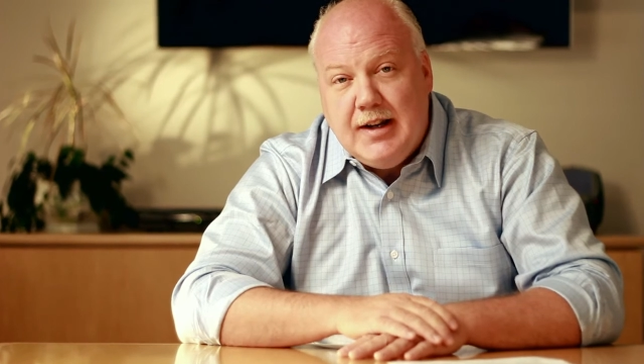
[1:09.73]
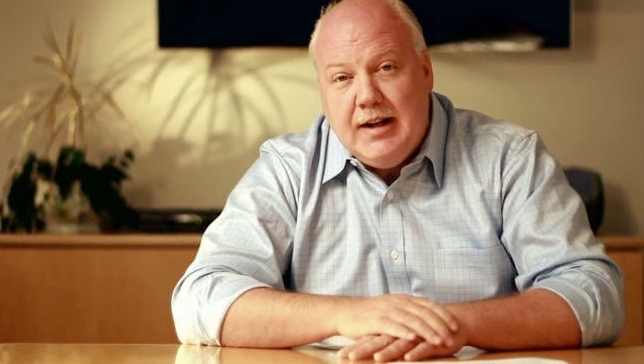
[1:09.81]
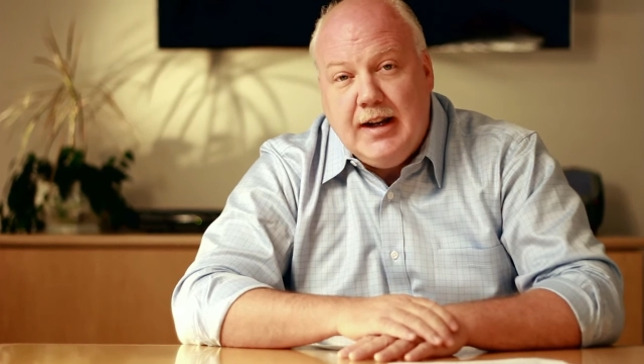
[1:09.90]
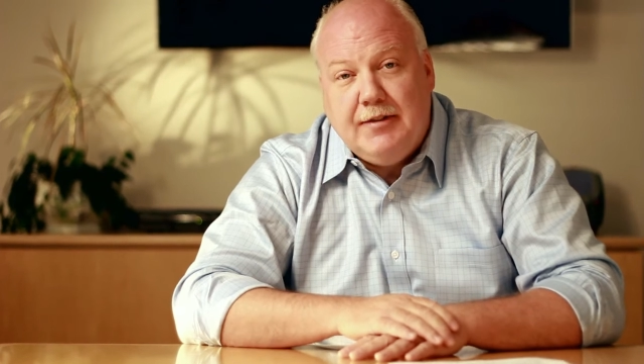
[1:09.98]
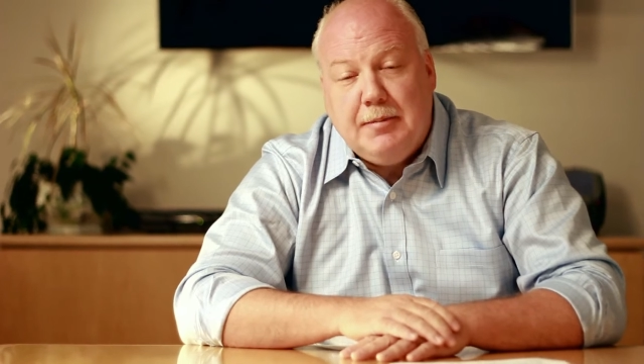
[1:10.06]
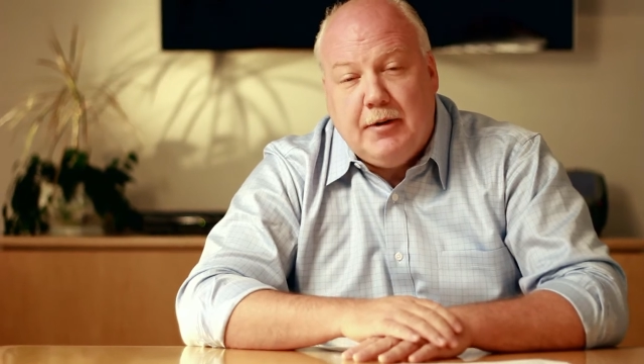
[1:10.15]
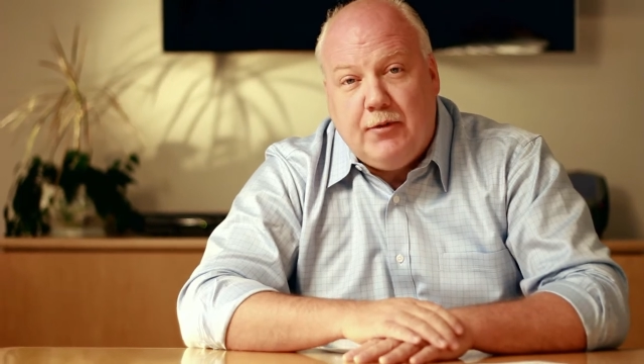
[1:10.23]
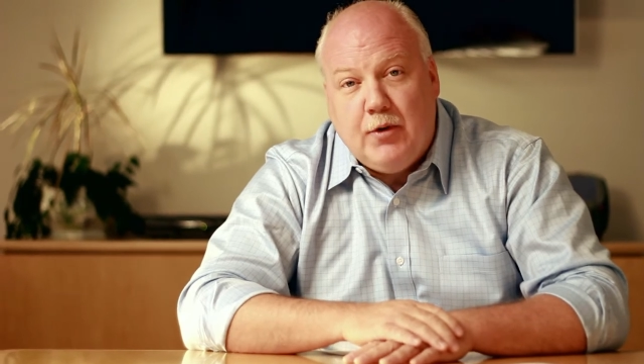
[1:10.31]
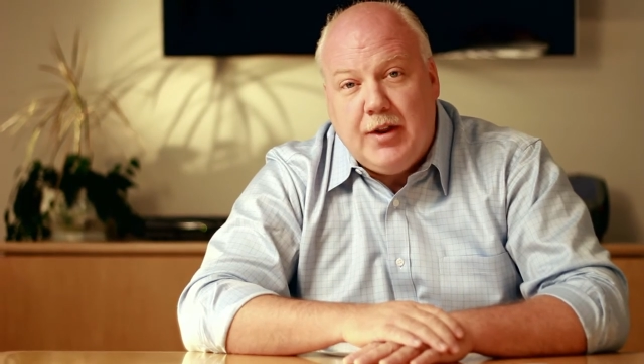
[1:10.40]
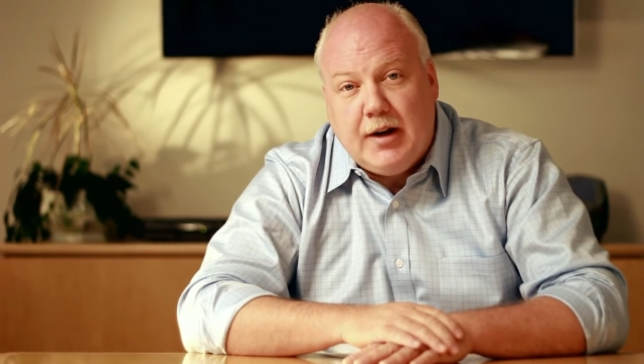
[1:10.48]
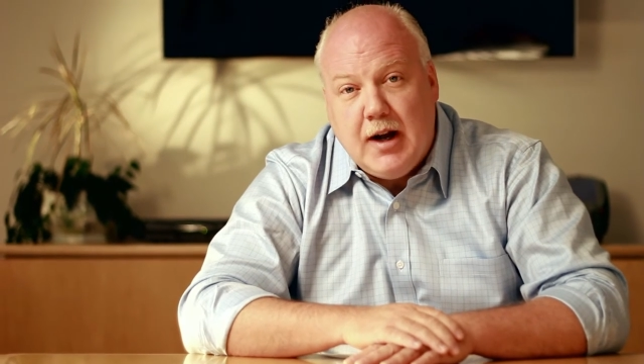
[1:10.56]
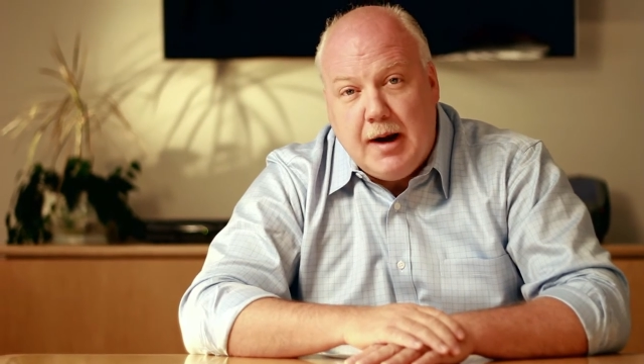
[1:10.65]
even
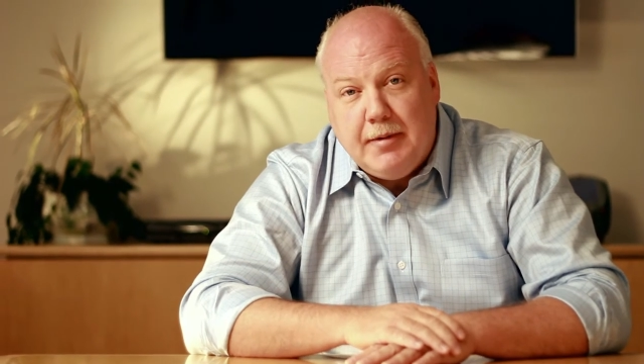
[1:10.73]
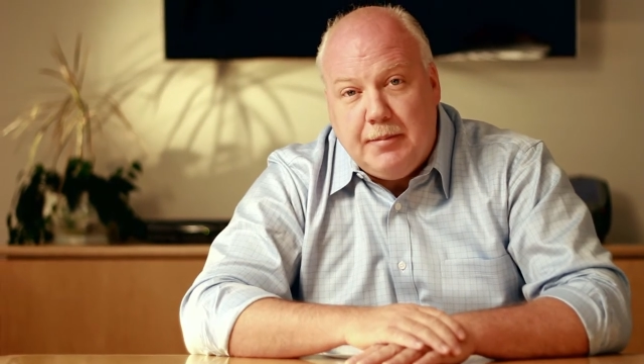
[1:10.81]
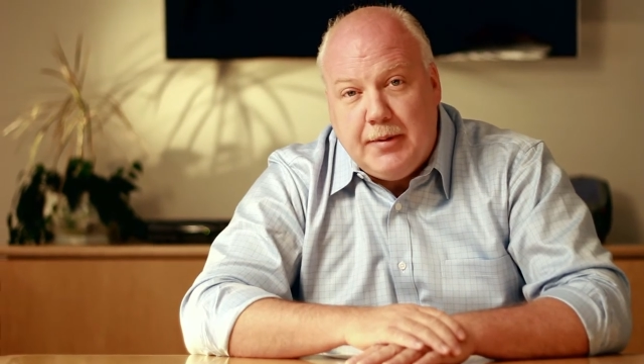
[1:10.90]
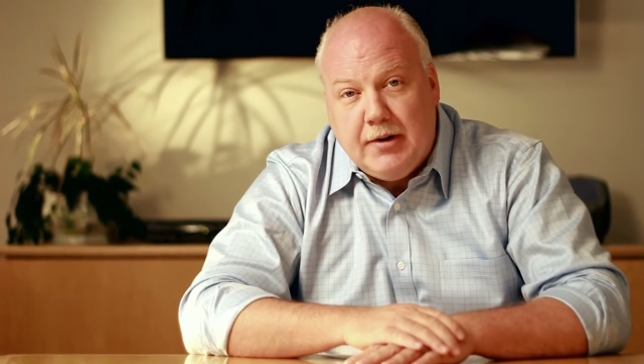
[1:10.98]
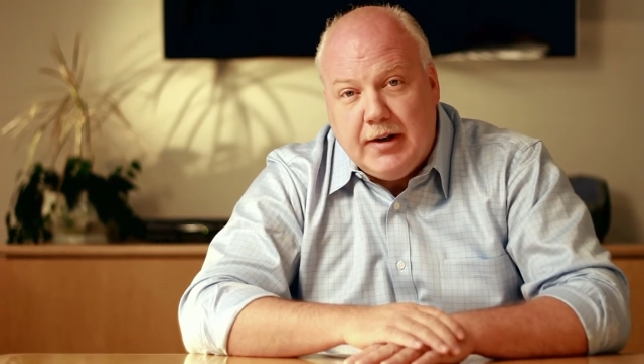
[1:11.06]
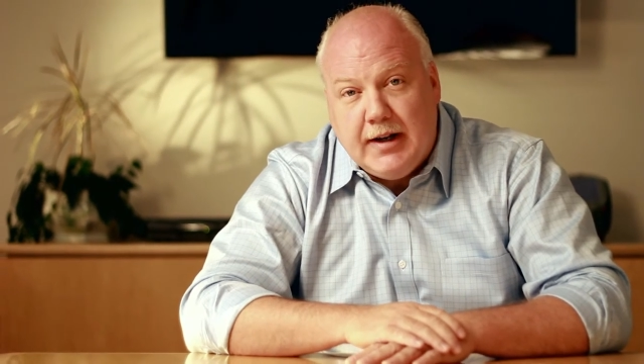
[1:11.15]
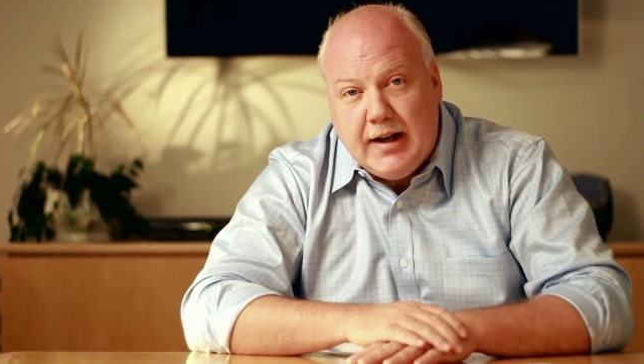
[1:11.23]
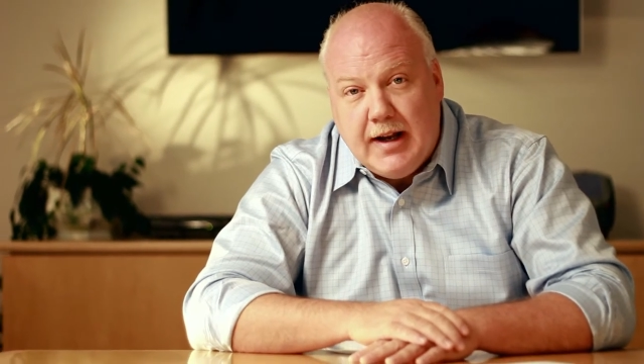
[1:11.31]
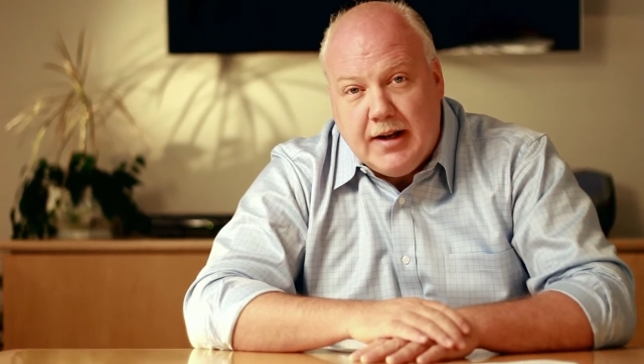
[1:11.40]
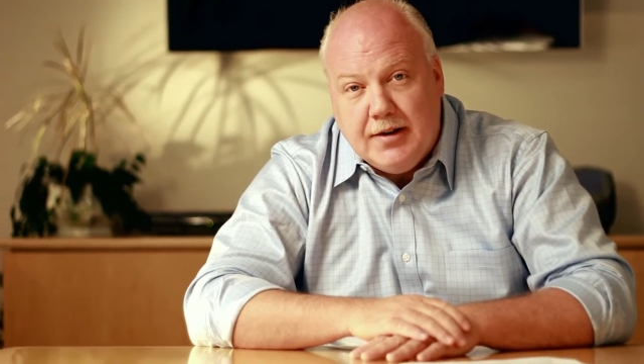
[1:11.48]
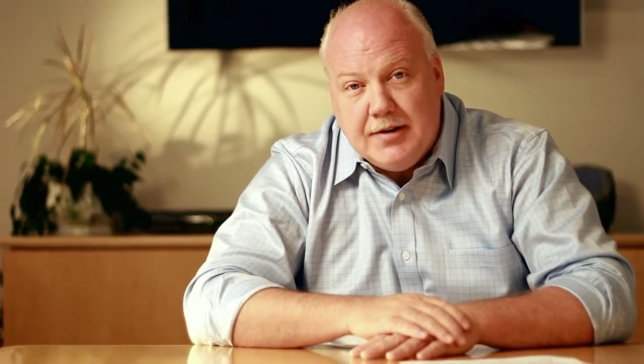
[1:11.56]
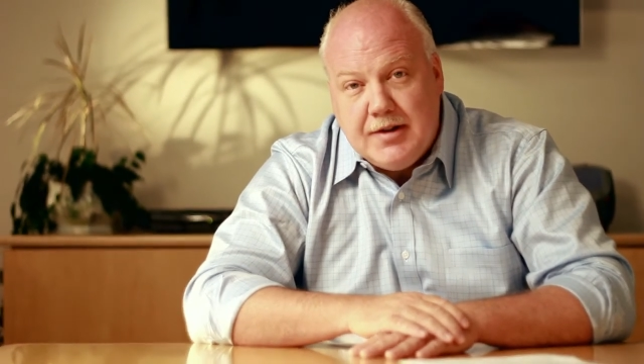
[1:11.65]
before the comment period
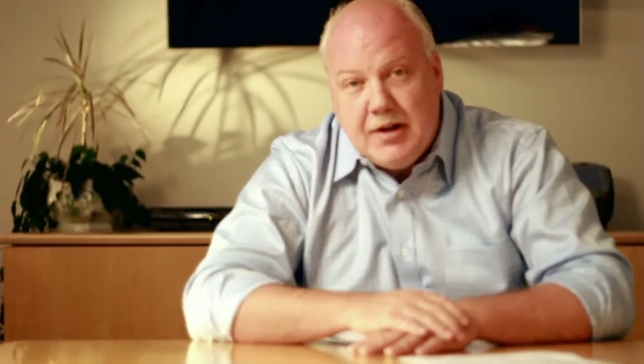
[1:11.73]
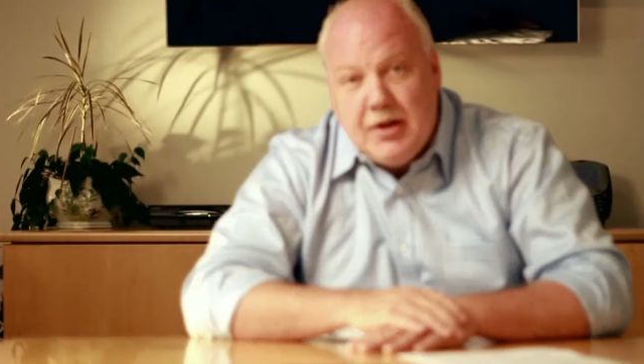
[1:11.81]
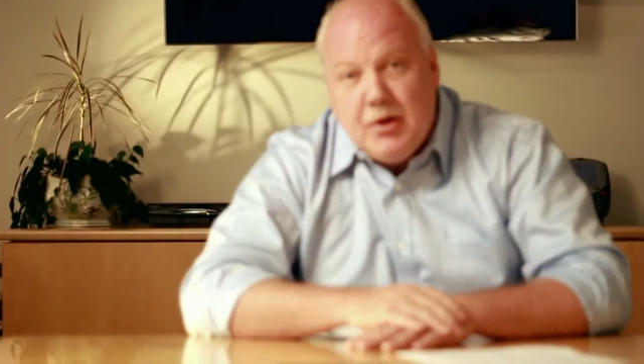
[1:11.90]
ends.